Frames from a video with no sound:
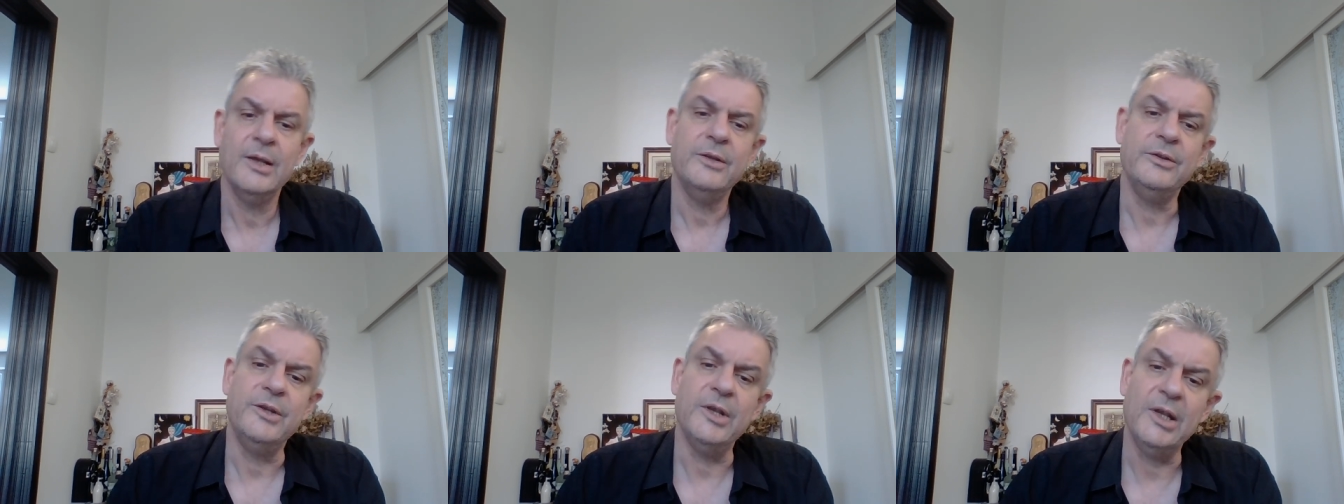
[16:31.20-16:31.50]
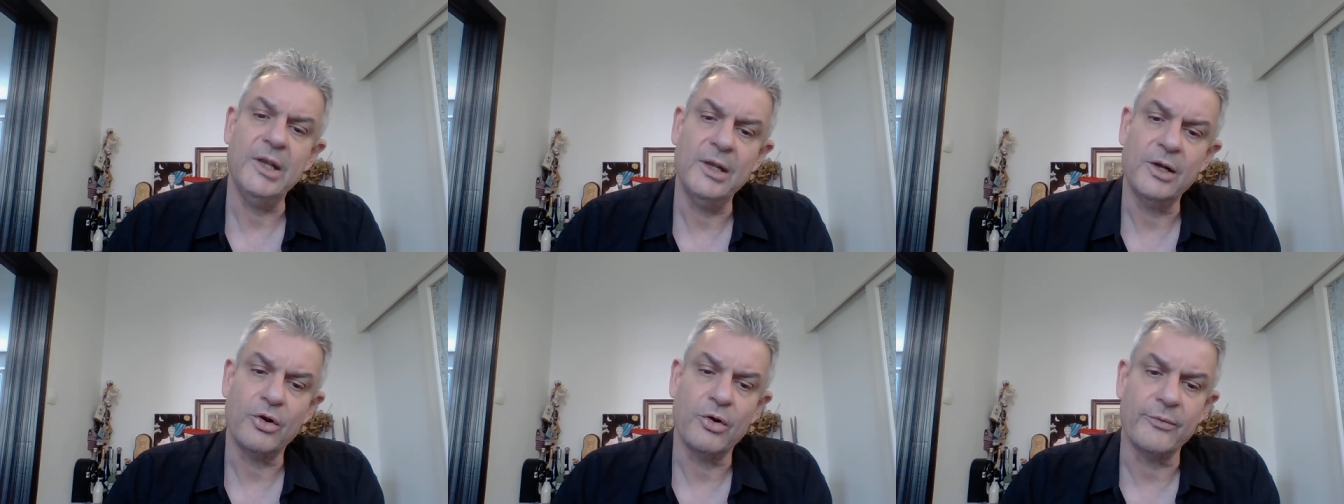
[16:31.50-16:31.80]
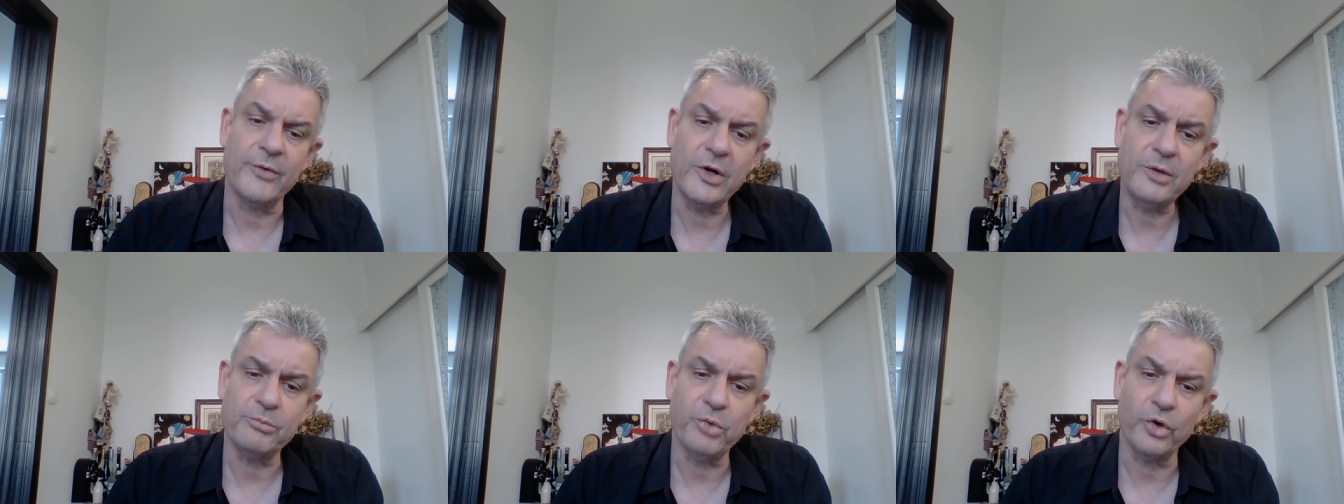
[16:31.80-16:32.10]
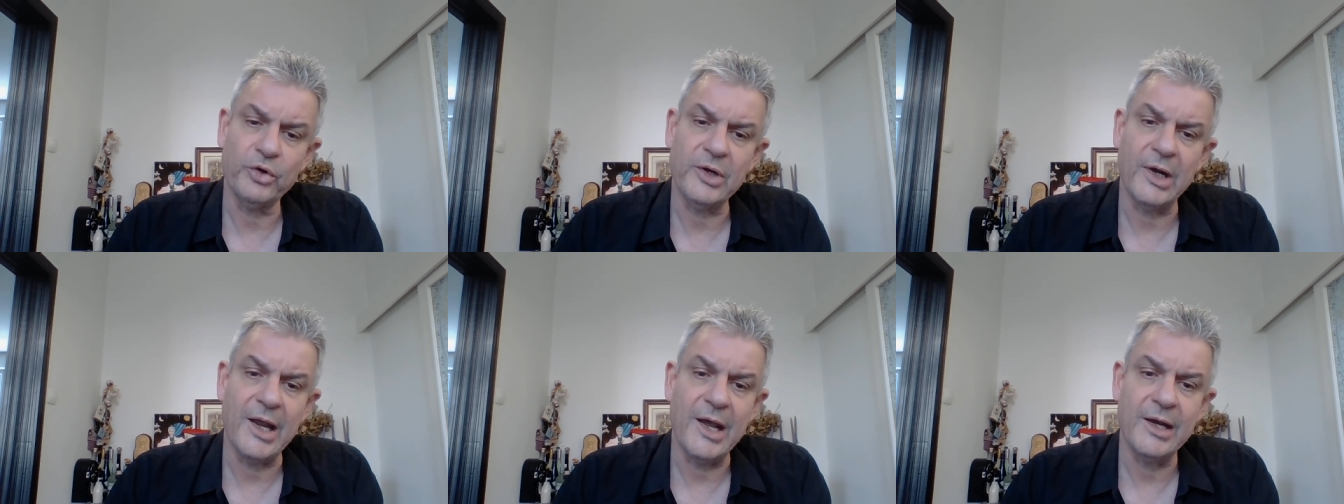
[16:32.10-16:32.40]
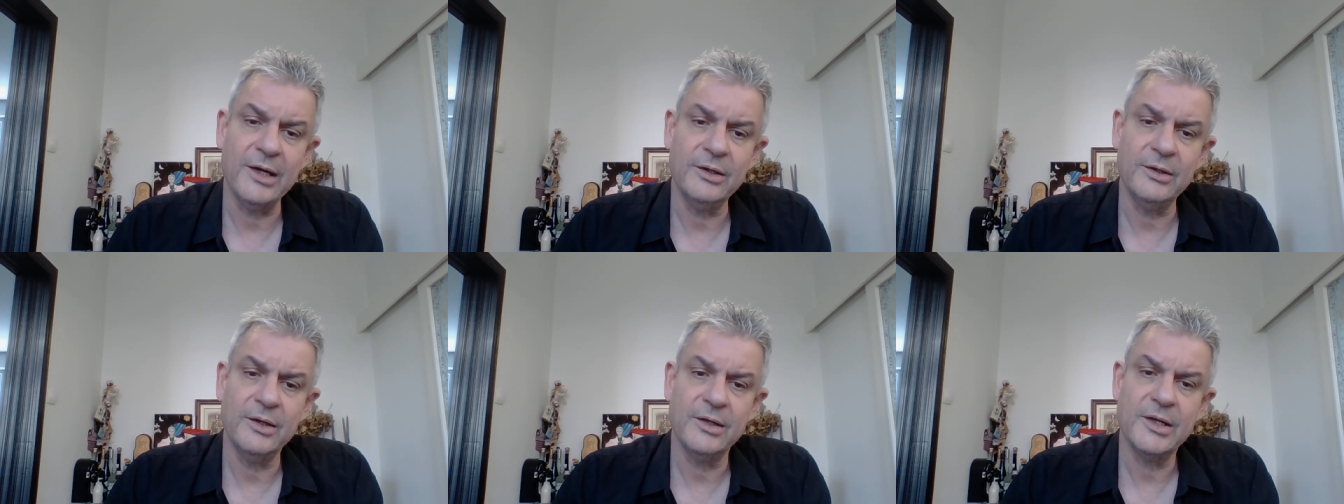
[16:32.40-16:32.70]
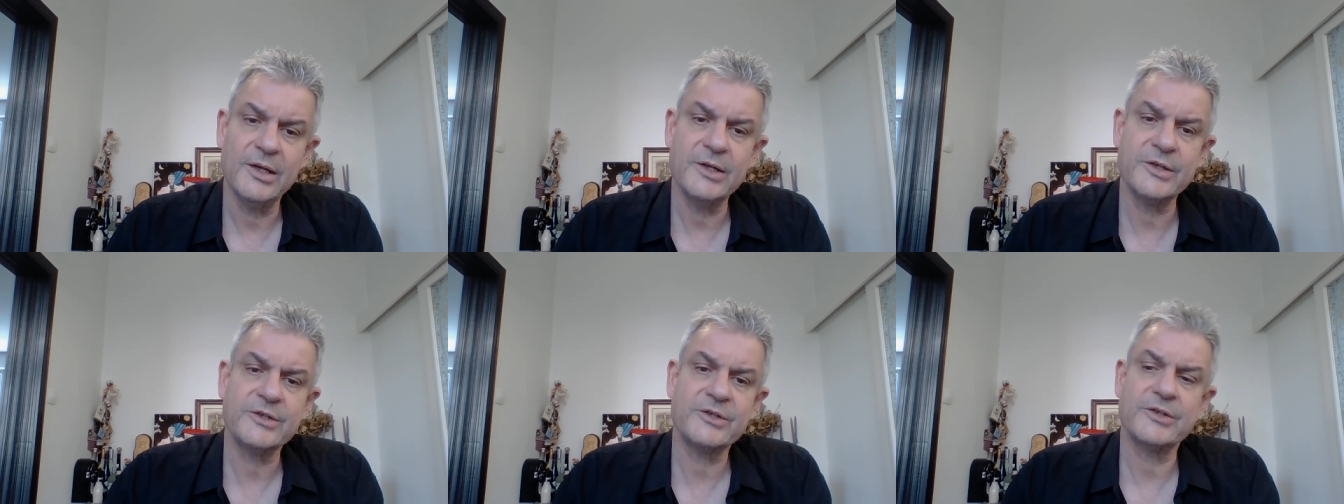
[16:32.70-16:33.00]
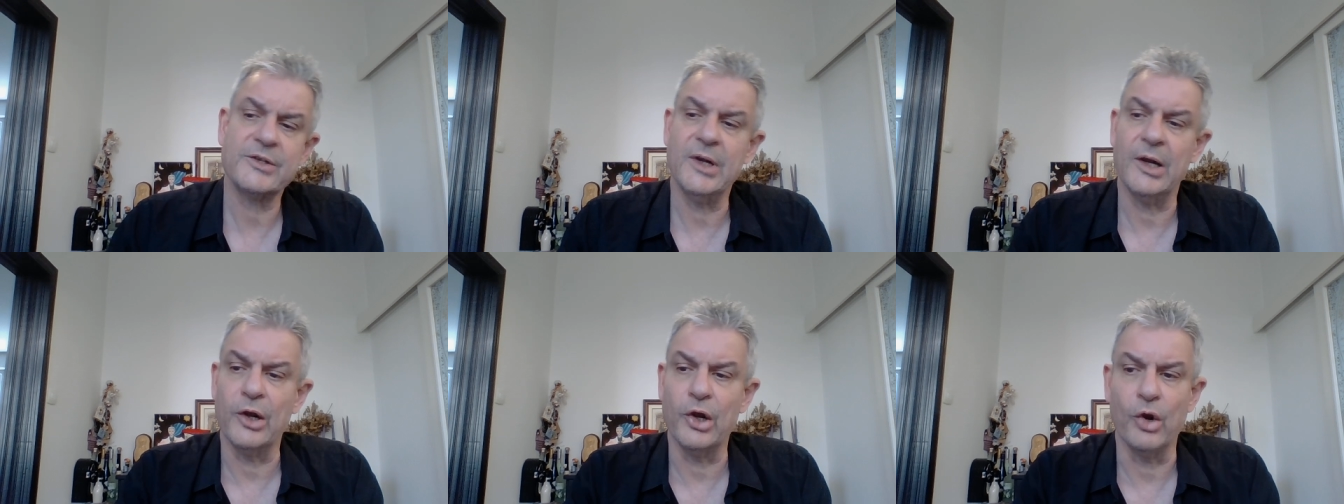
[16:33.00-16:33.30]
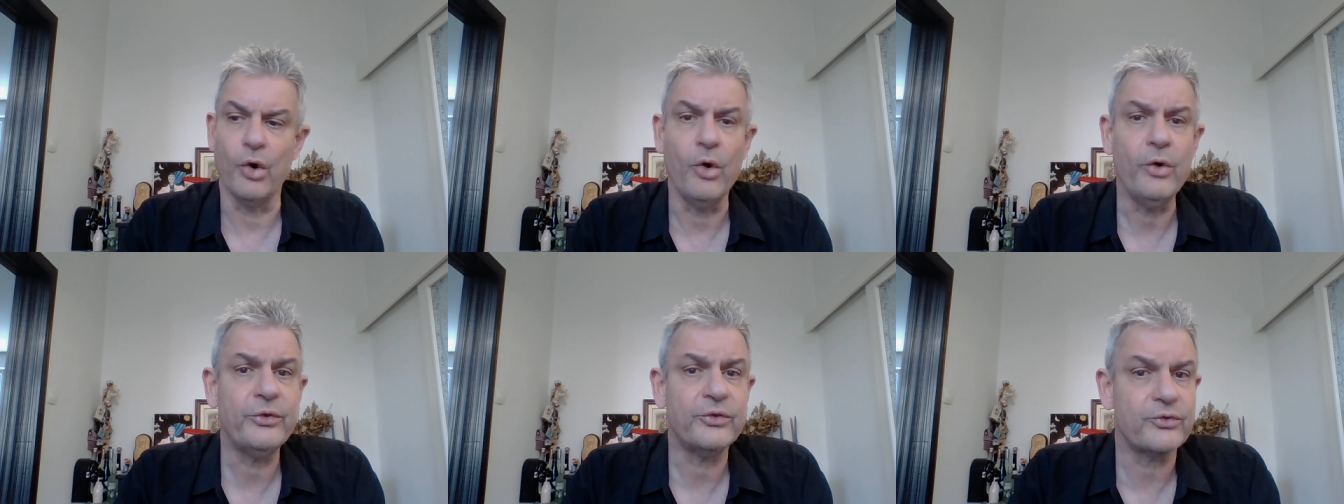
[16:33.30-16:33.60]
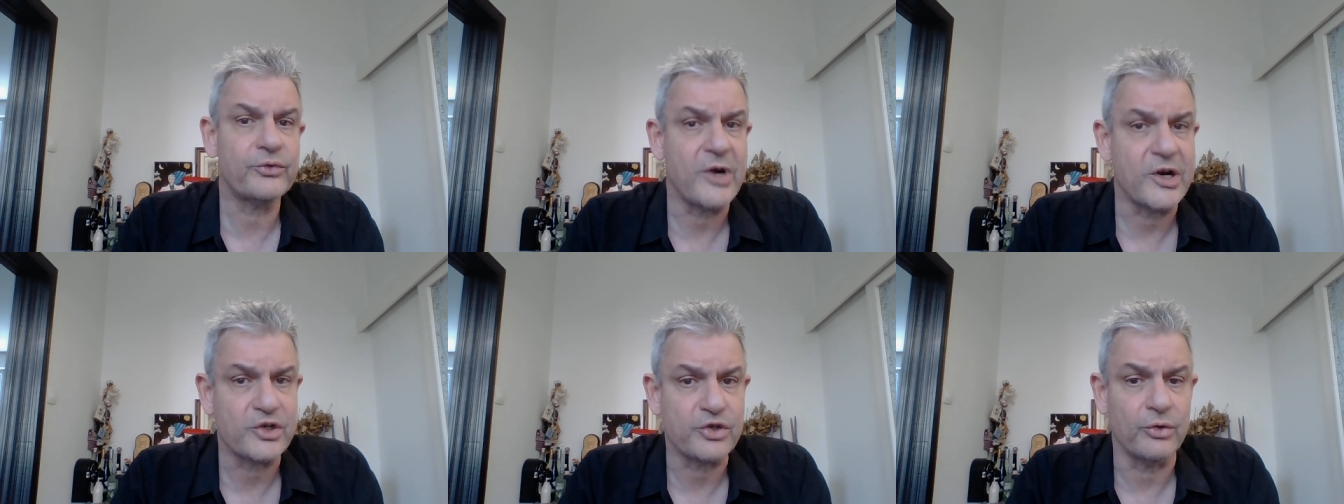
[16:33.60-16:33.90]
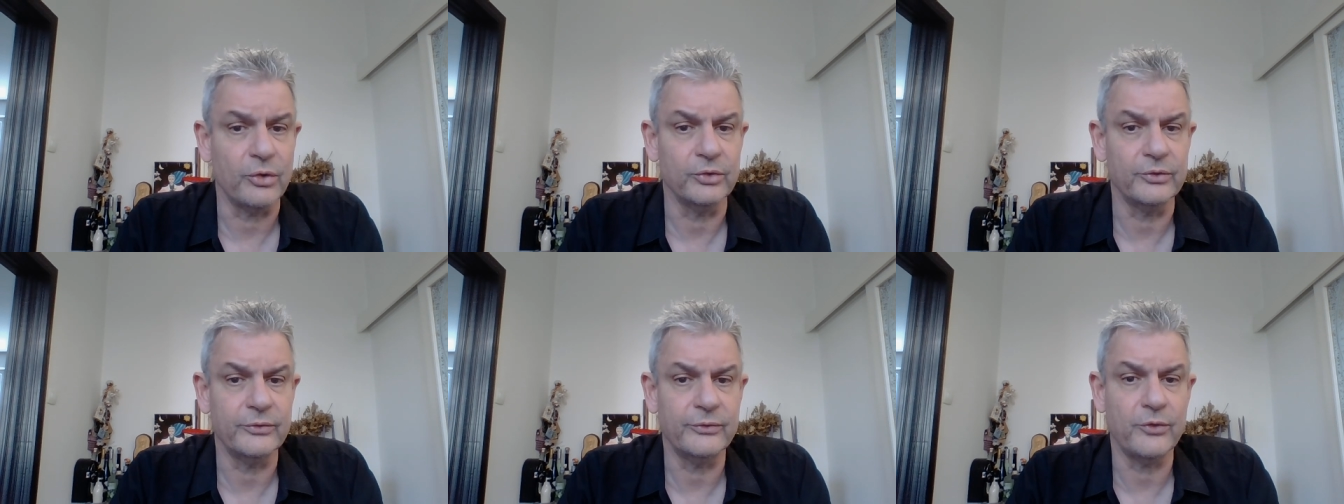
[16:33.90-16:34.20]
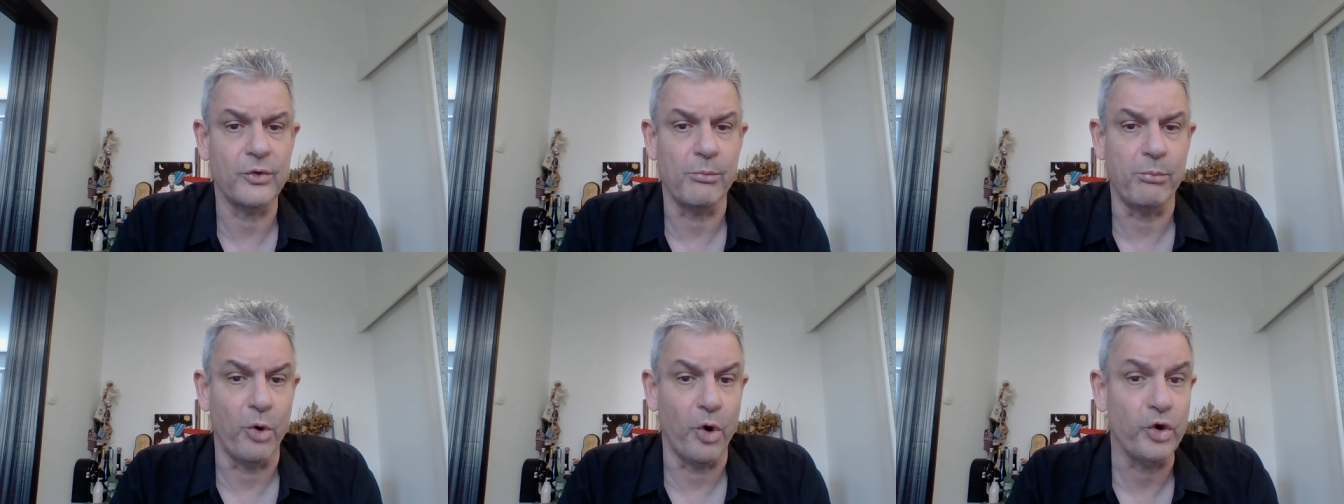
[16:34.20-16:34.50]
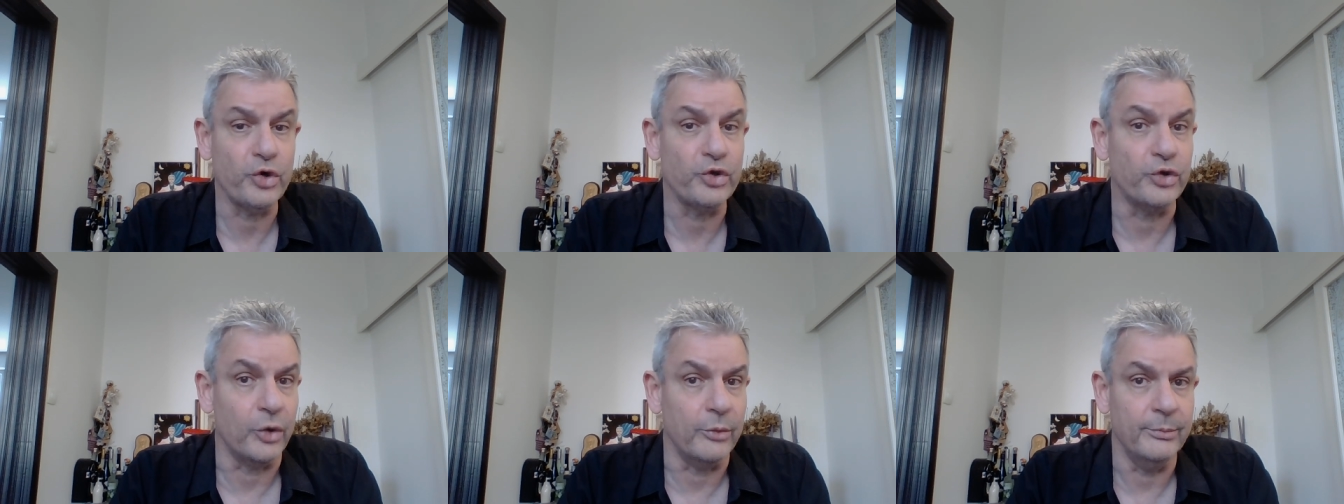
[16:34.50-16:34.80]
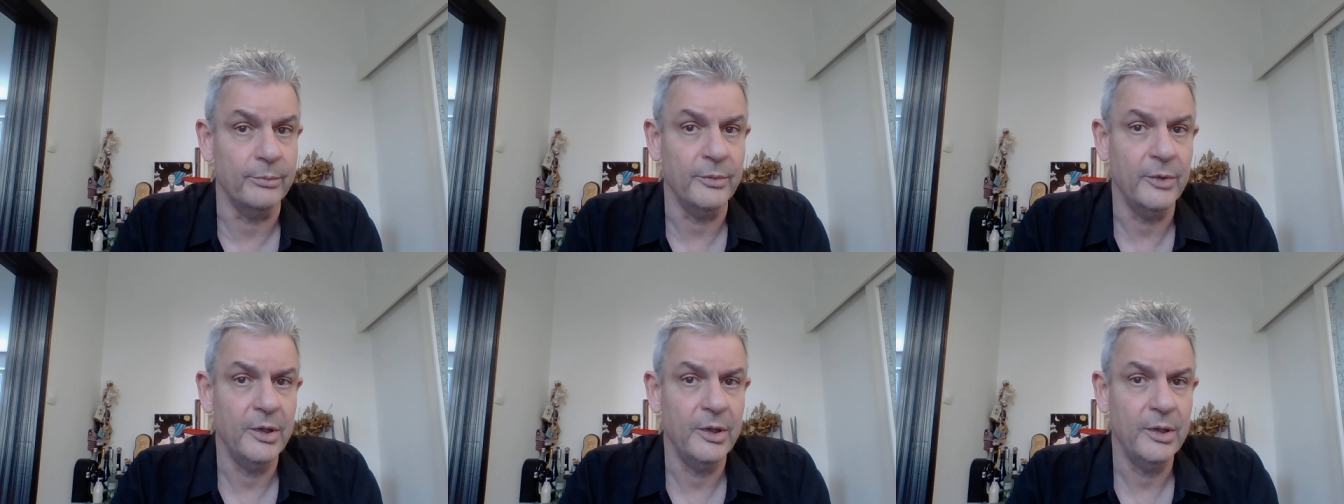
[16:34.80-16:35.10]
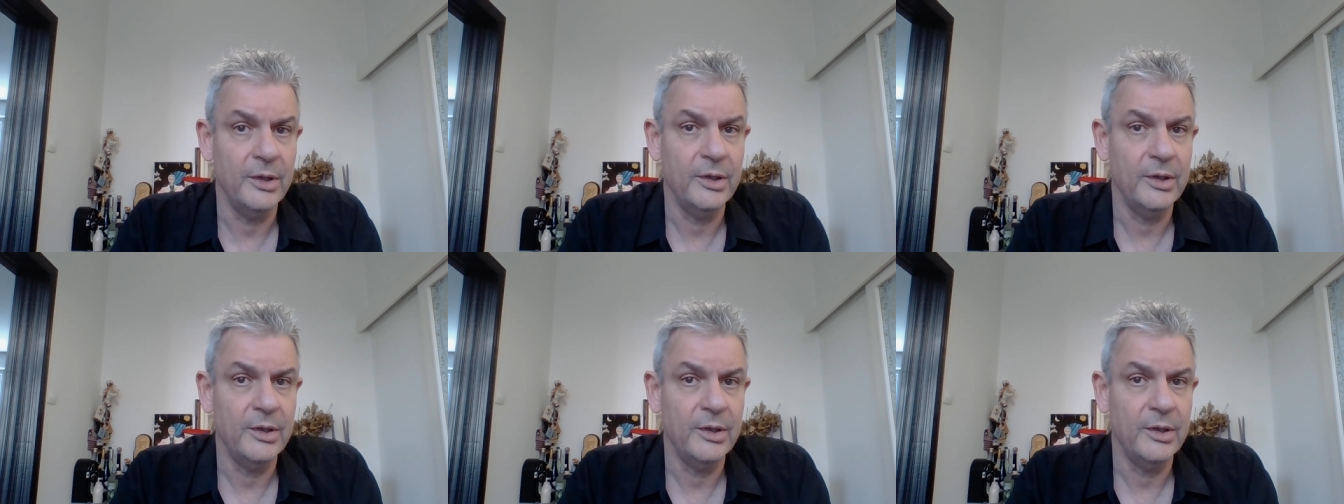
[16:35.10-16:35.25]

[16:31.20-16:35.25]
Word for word: The covert borderline has a low threshold for boredom,